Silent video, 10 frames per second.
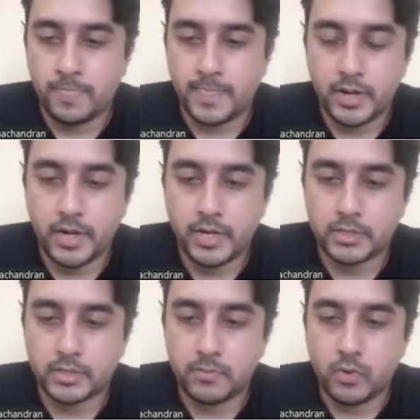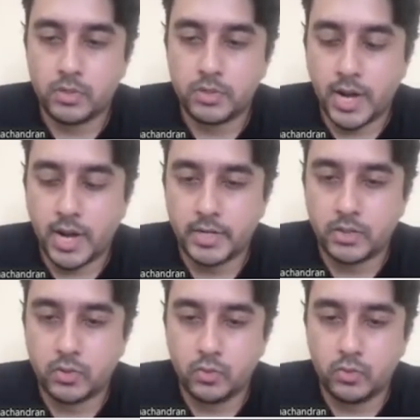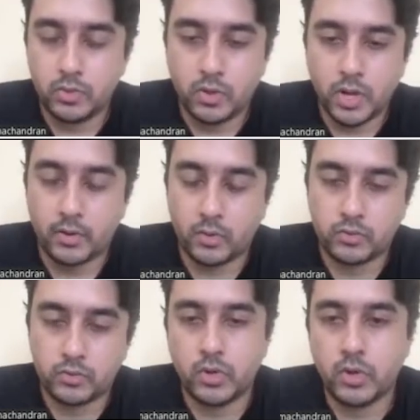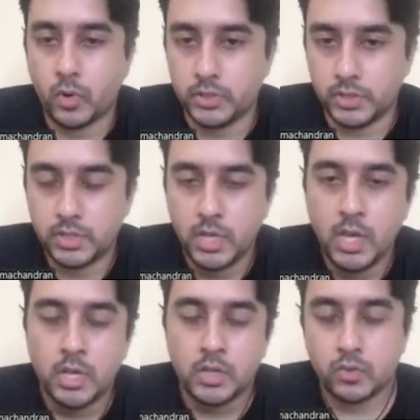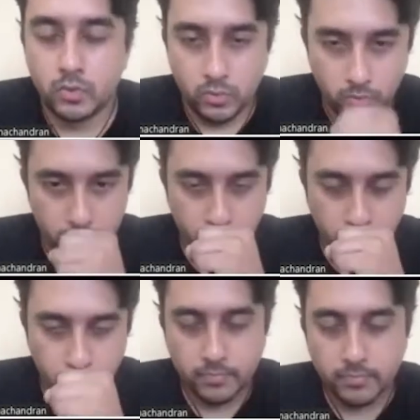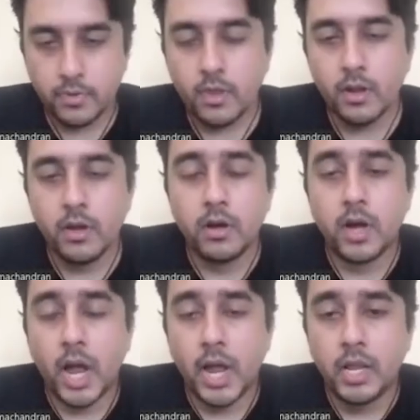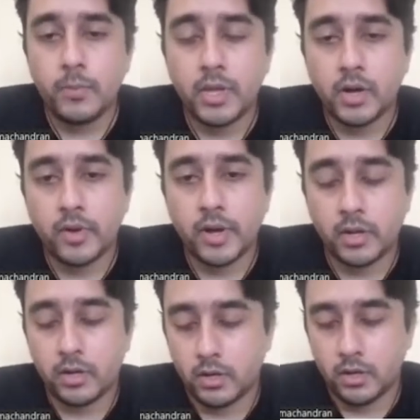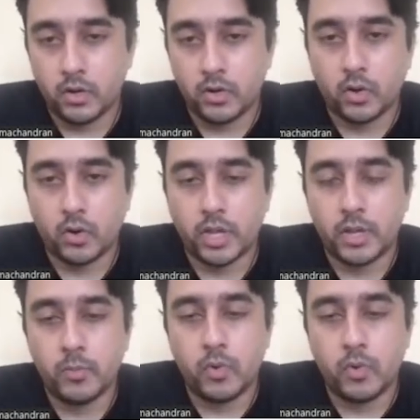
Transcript: create custom models and add it to your Android Studio projects. So I'll be covering or talking